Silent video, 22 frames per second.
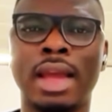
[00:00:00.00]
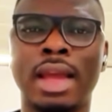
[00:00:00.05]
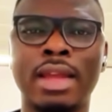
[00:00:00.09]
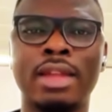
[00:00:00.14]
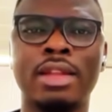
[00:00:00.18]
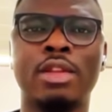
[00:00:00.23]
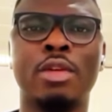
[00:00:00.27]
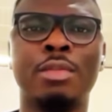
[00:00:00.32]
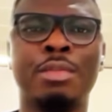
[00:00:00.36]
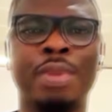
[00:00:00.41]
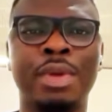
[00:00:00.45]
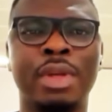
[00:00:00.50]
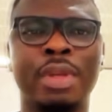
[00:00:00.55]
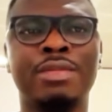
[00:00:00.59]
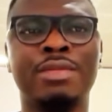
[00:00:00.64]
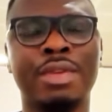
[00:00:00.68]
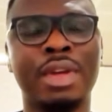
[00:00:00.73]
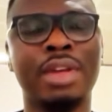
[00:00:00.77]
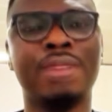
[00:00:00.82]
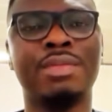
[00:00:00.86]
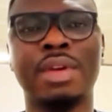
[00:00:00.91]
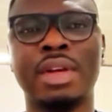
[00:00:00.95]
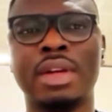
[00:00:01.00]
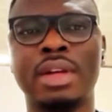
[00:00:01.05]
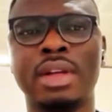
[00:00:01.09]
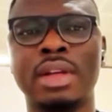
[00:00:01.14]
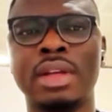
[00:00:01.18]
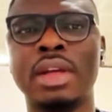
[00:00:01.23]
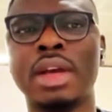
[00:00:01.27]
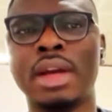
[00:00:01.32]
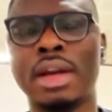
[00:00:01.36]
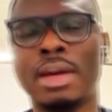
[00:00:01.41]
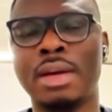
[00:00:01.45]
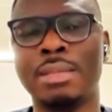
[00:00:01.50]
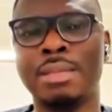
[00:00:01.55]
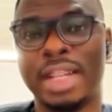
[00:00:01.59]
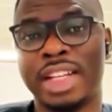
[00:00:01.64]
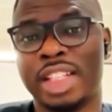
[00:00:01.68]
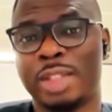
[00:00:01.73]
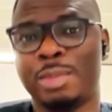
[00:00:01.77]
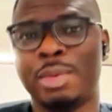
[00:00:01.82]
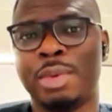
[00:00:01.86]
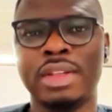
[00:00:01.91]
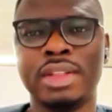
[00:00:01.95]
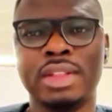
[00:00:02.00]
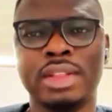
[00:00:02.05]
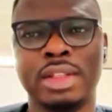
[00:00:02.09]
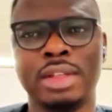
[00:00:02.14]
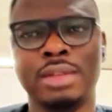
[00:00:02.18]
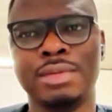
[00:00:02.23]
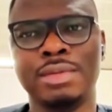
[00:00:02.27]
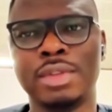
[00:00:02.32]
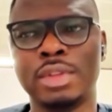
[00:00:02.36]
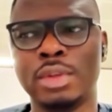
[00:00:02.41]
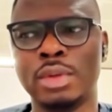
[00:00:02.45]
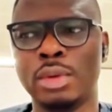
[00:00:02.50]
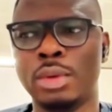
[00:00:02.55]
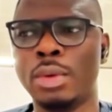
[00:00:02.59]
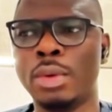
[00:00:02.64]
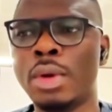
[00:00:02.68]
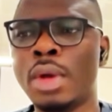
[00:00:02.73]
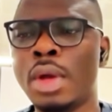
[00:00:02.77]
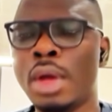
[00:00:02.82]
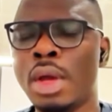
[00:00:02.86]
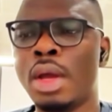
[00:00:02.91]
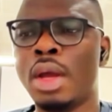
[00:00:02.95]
end up being very, very expensive. So